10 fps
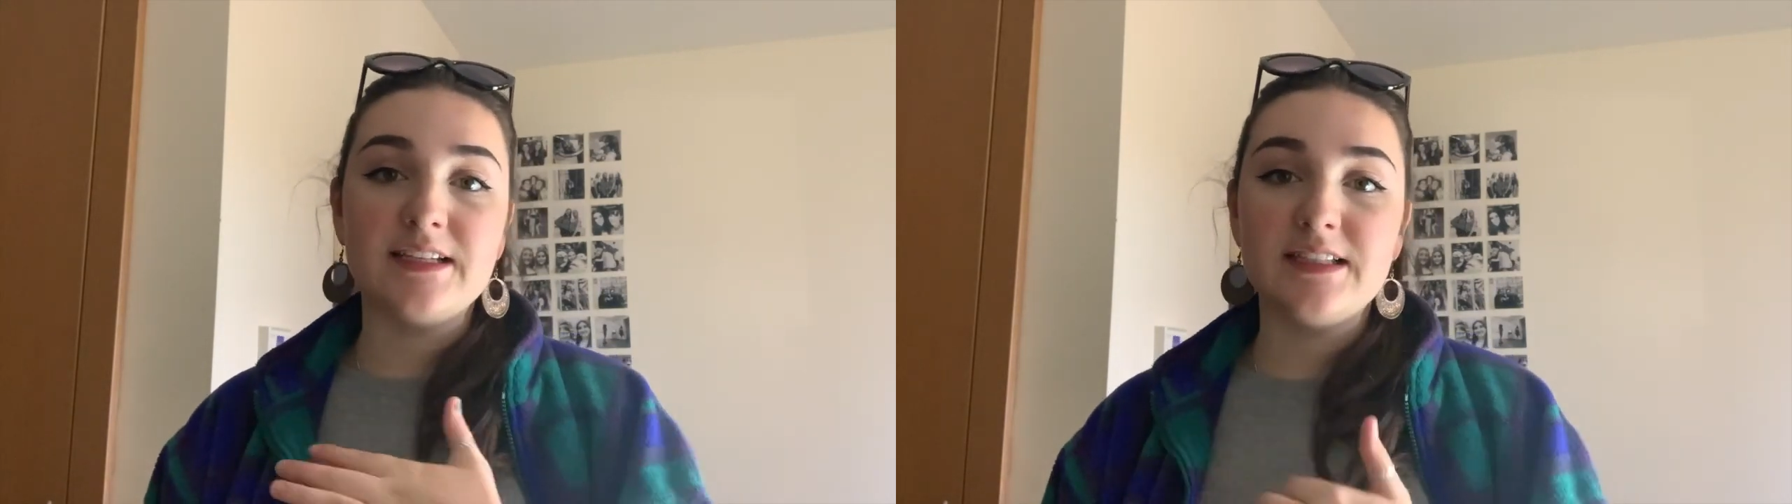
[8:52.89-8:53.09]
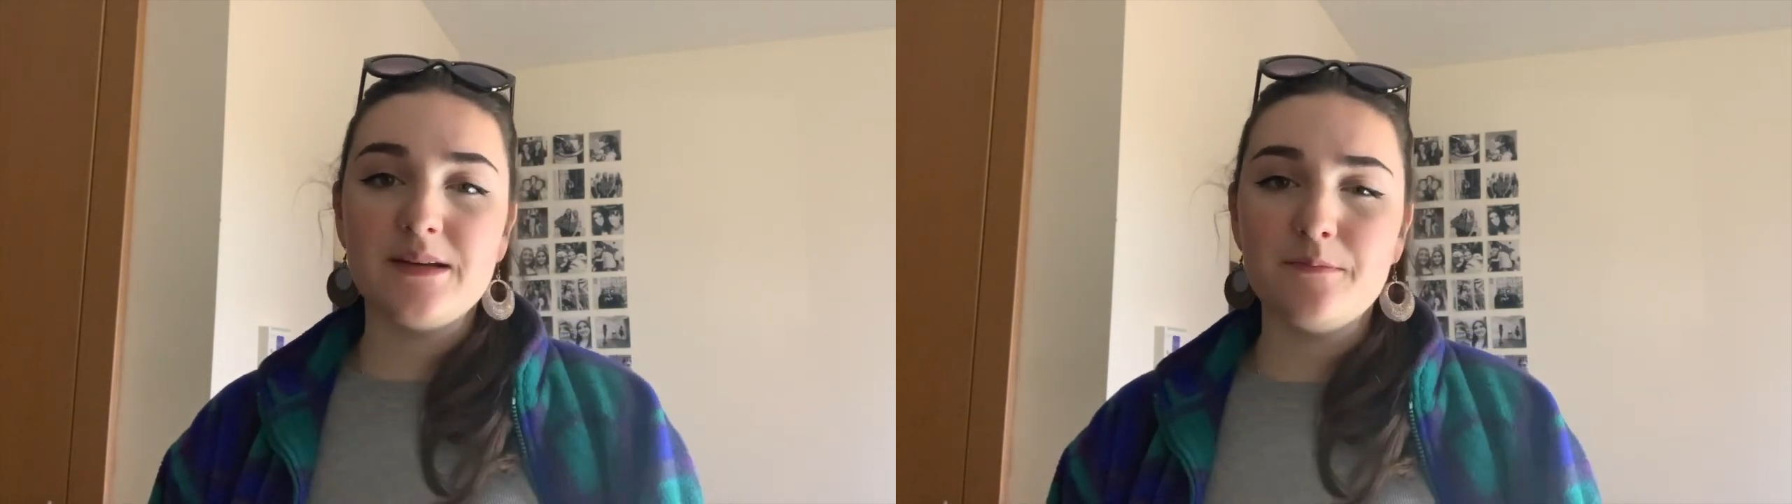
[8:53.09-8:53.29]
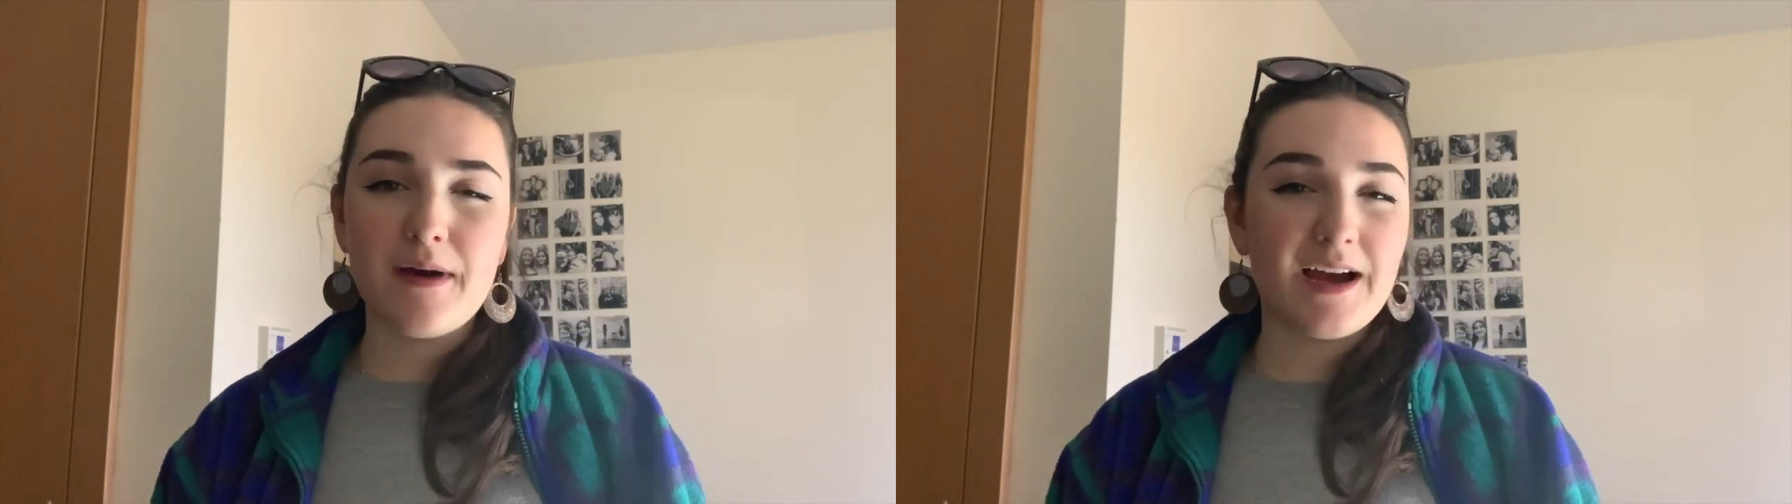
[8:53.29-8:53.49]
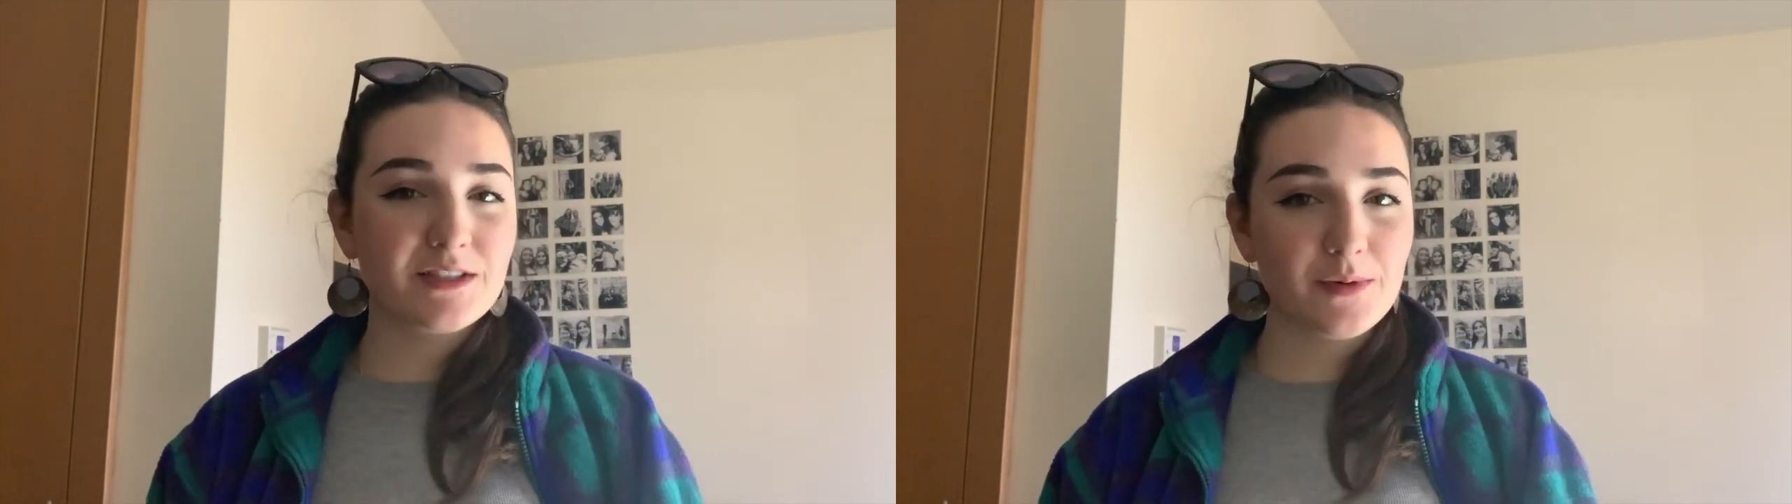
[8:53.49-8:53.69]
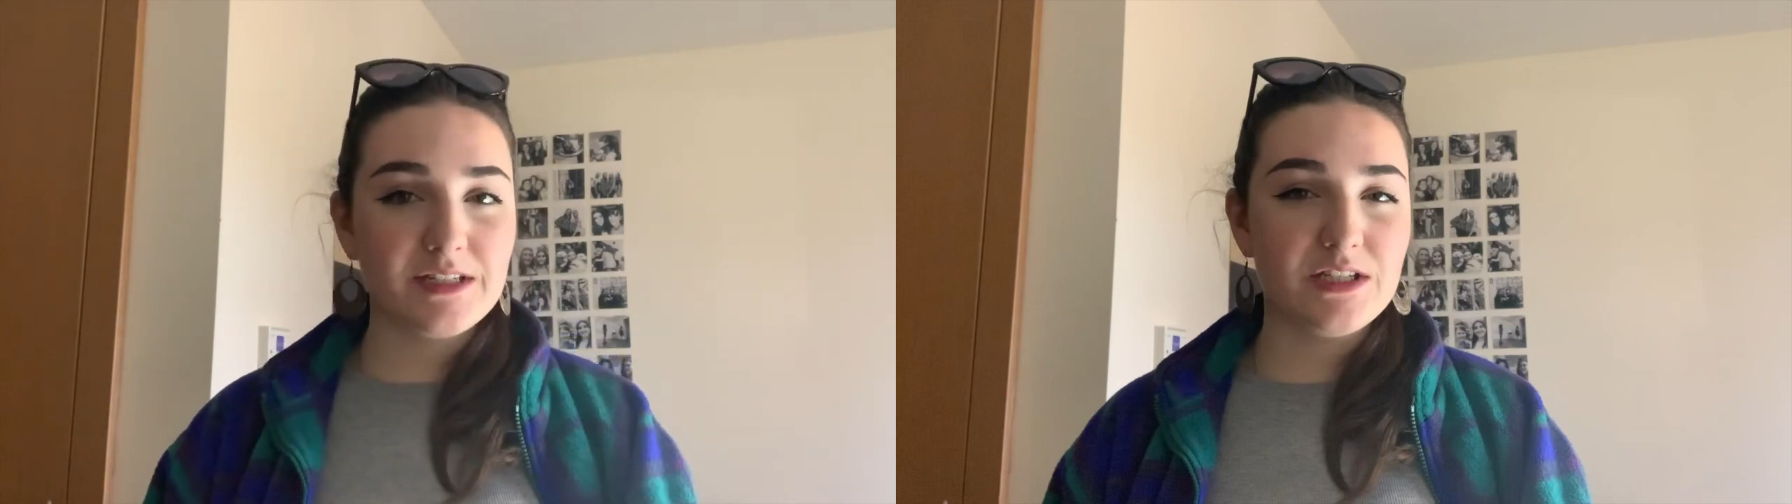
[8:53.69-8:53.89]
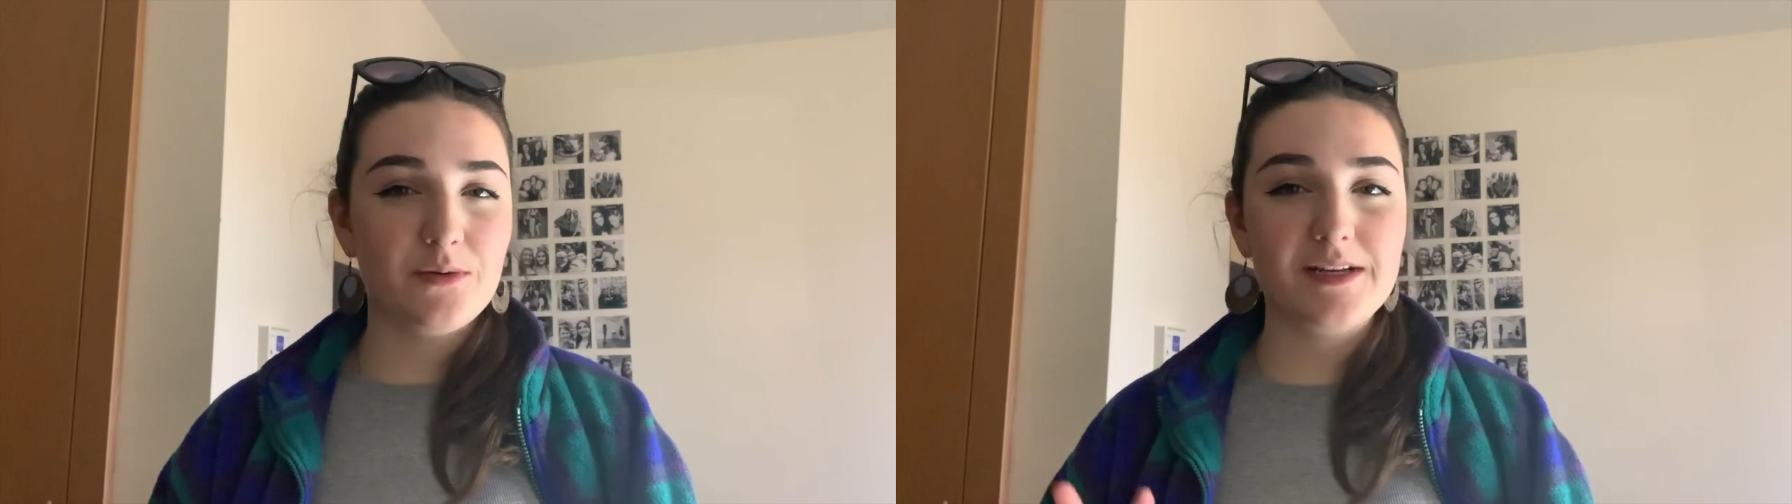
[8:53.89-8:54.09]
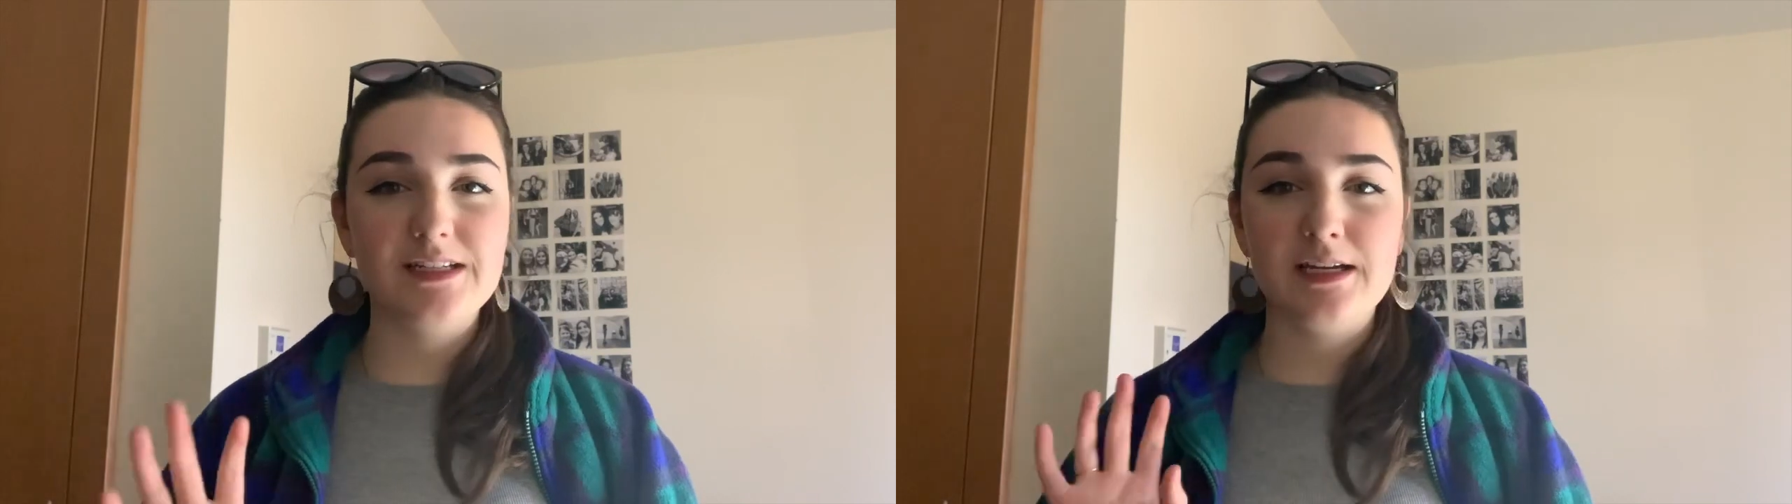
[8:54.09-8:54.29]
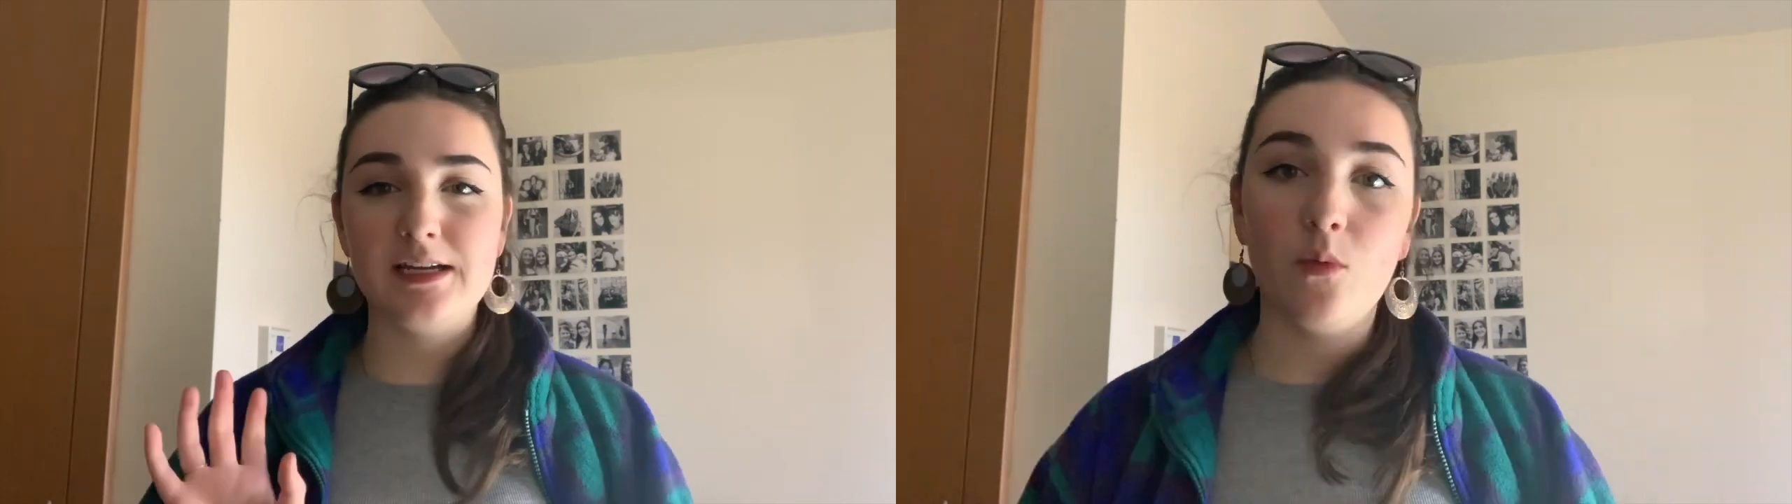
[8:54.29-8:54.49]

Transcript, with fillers: this Impact 2020.